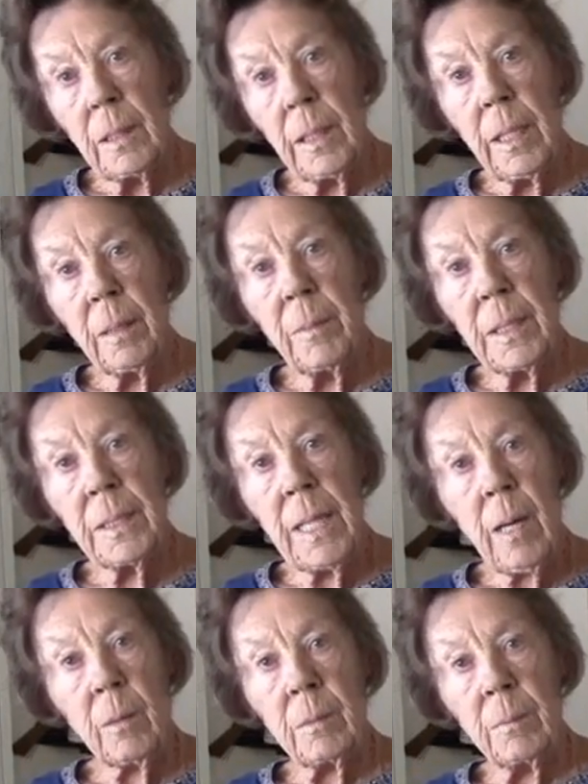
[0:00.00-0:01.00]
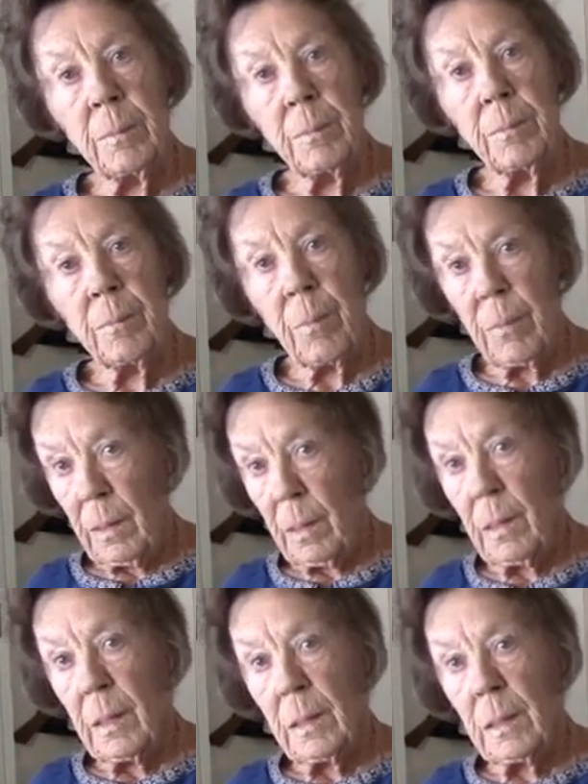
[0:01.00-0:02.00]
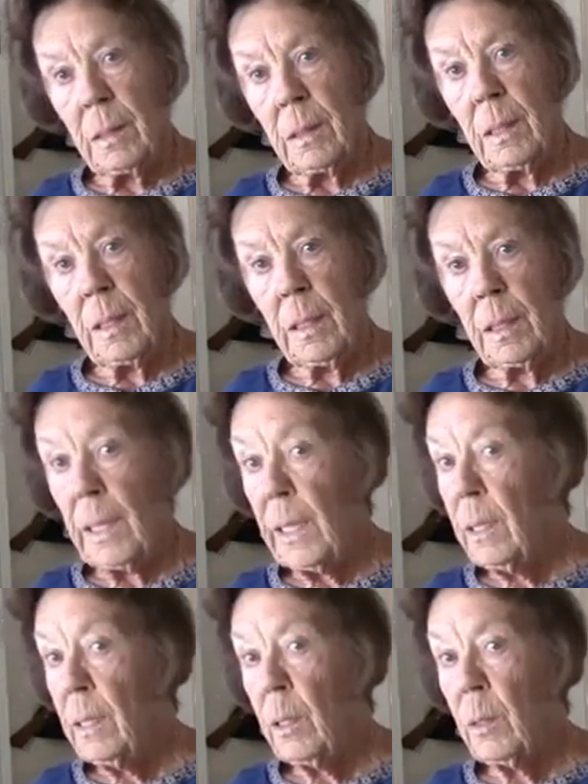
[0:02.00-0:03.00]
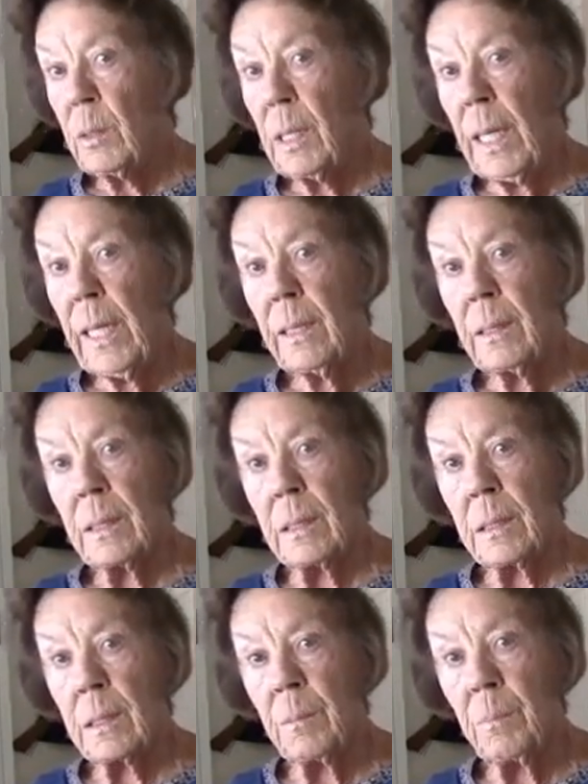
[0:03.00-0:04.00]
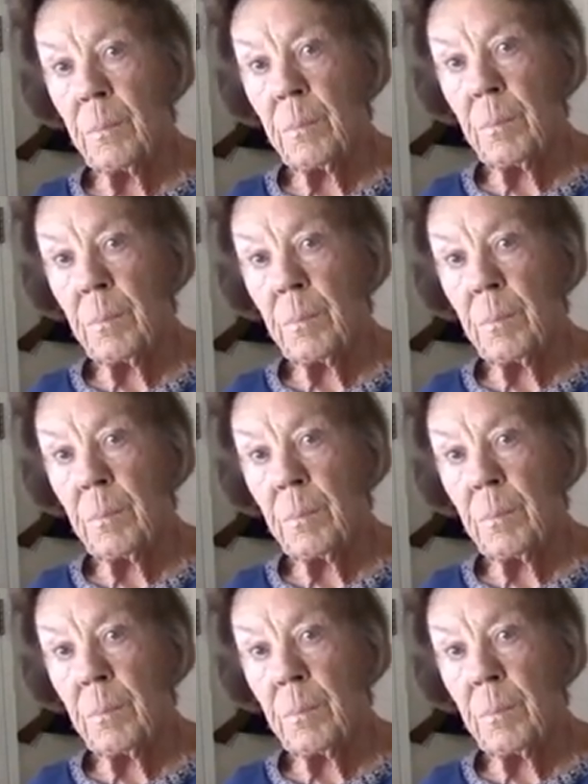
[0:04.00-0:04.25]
them. They'll miss out. You need those lists